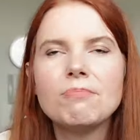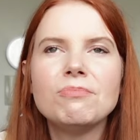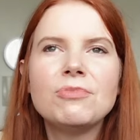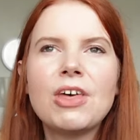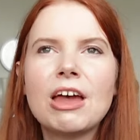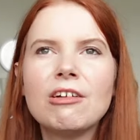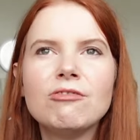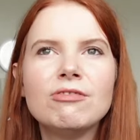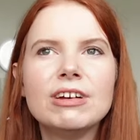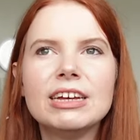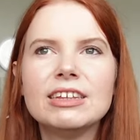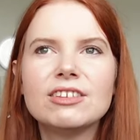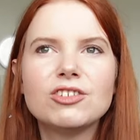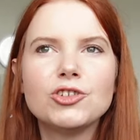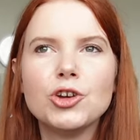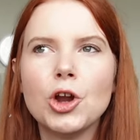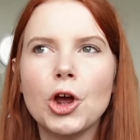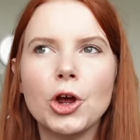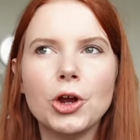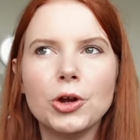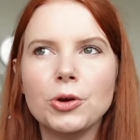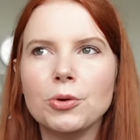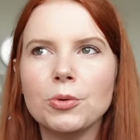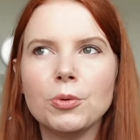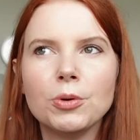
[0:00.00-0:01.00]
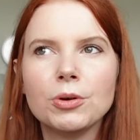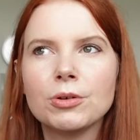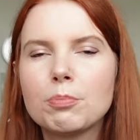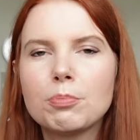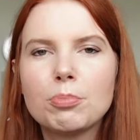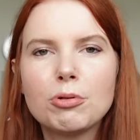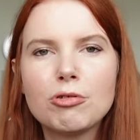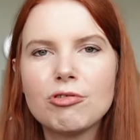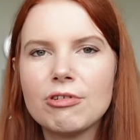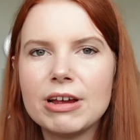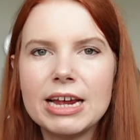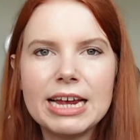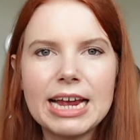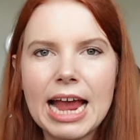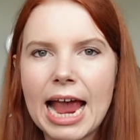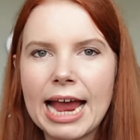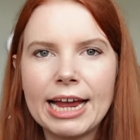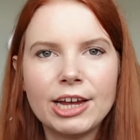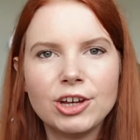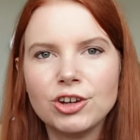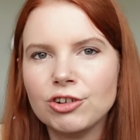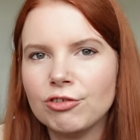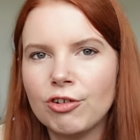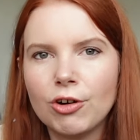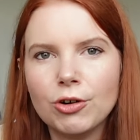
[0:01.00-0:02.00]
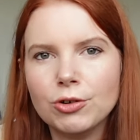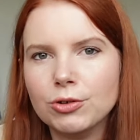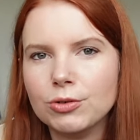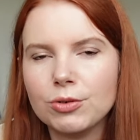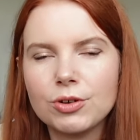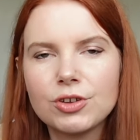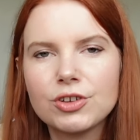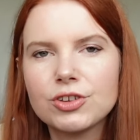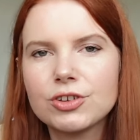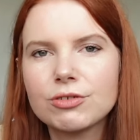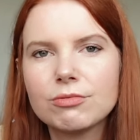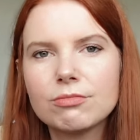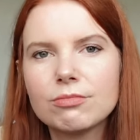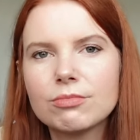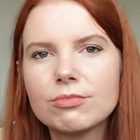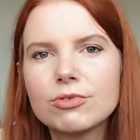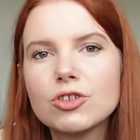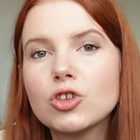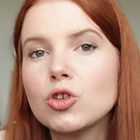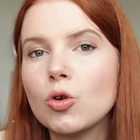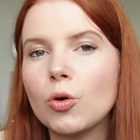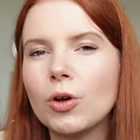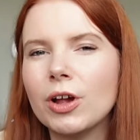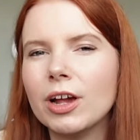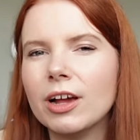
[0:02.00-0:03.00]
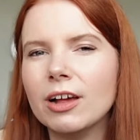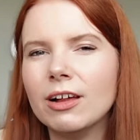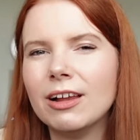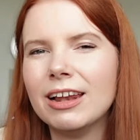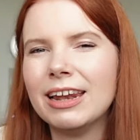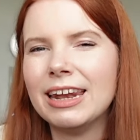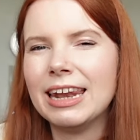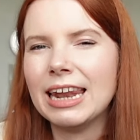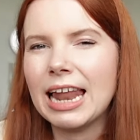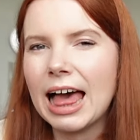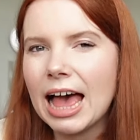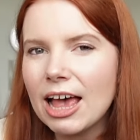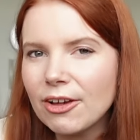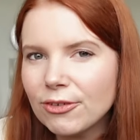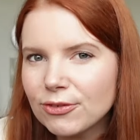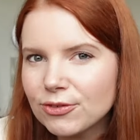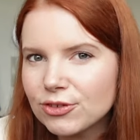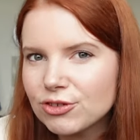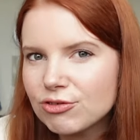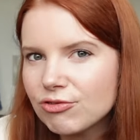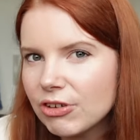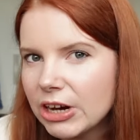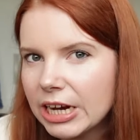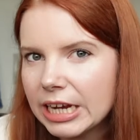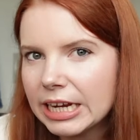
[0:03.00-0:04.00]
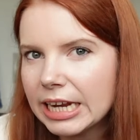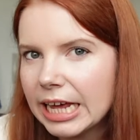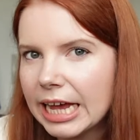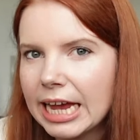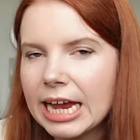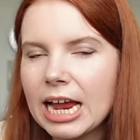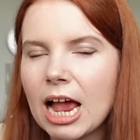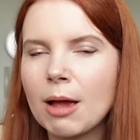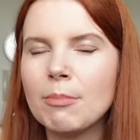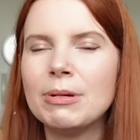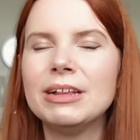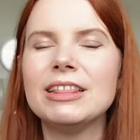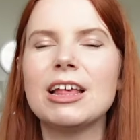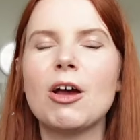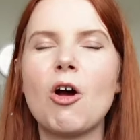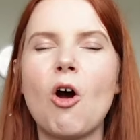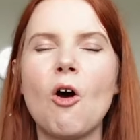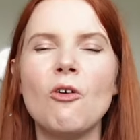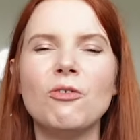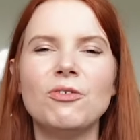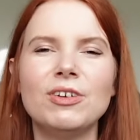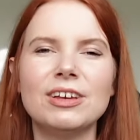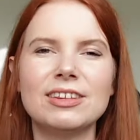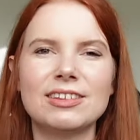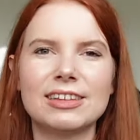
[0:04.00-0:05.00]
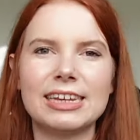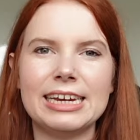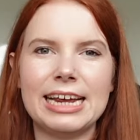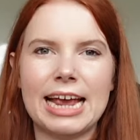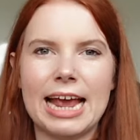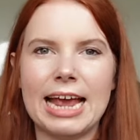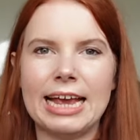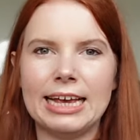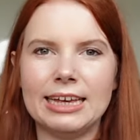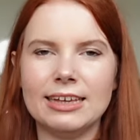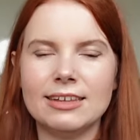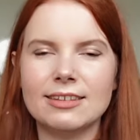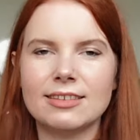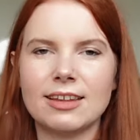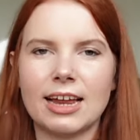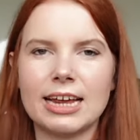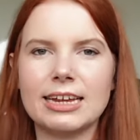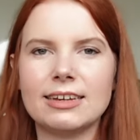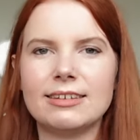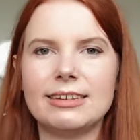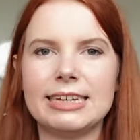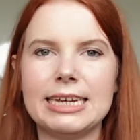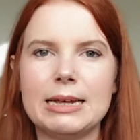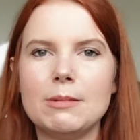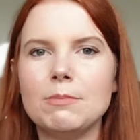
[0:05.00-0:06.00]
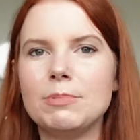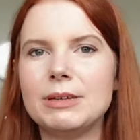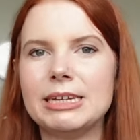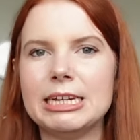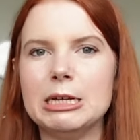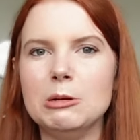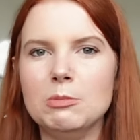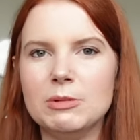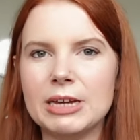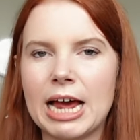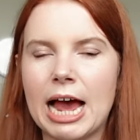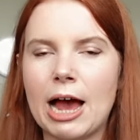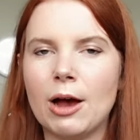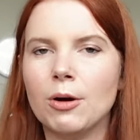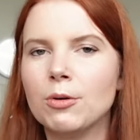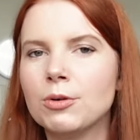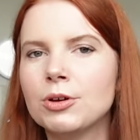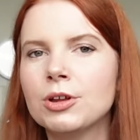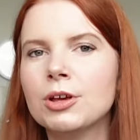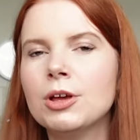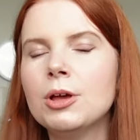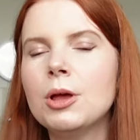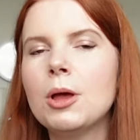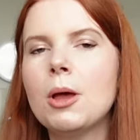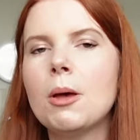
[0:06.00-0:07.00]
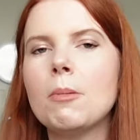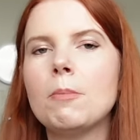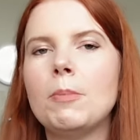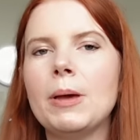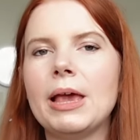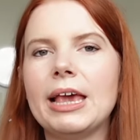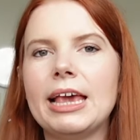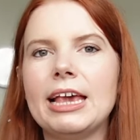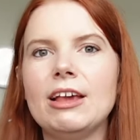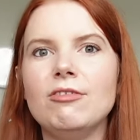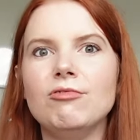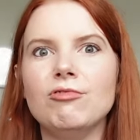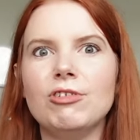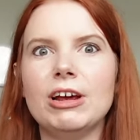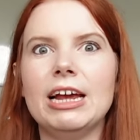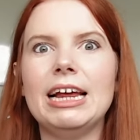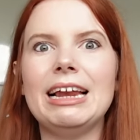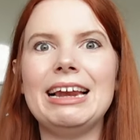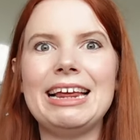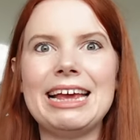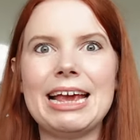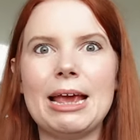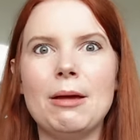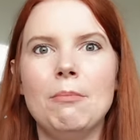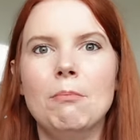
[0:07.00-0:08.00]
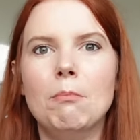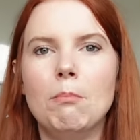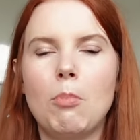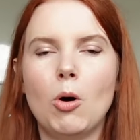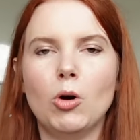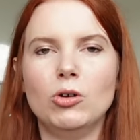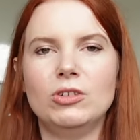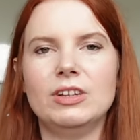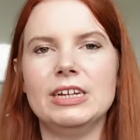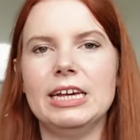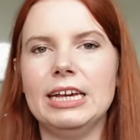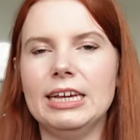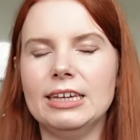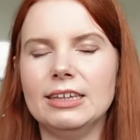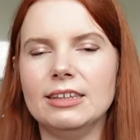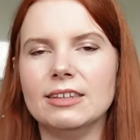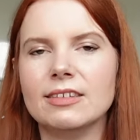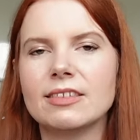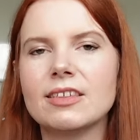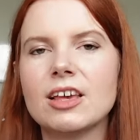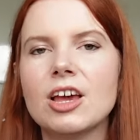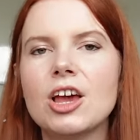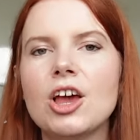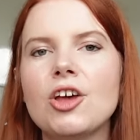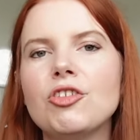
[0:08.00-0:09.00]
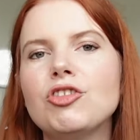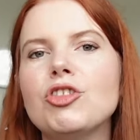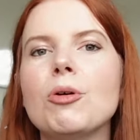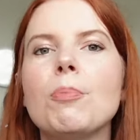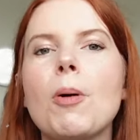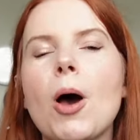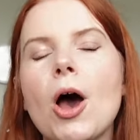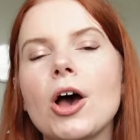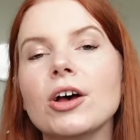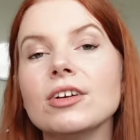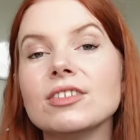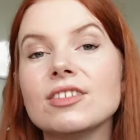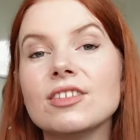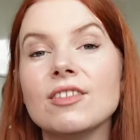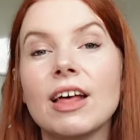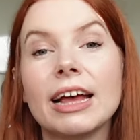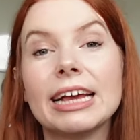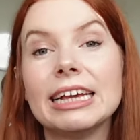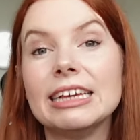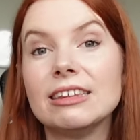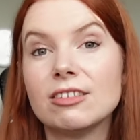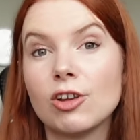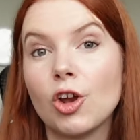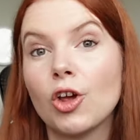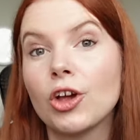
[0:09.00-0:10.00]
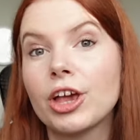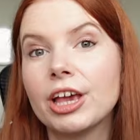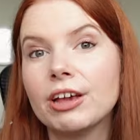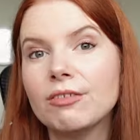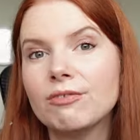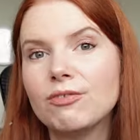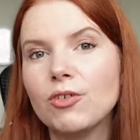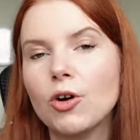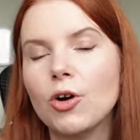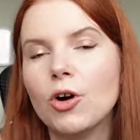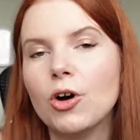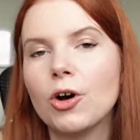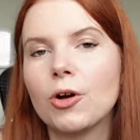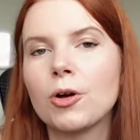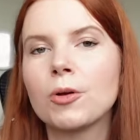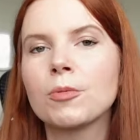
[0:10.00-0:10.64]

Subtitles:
There is no pre-8-year-old Sawyer left, really. I mean, there obviously is like deep down, but he really embodies the person that he's looking for. I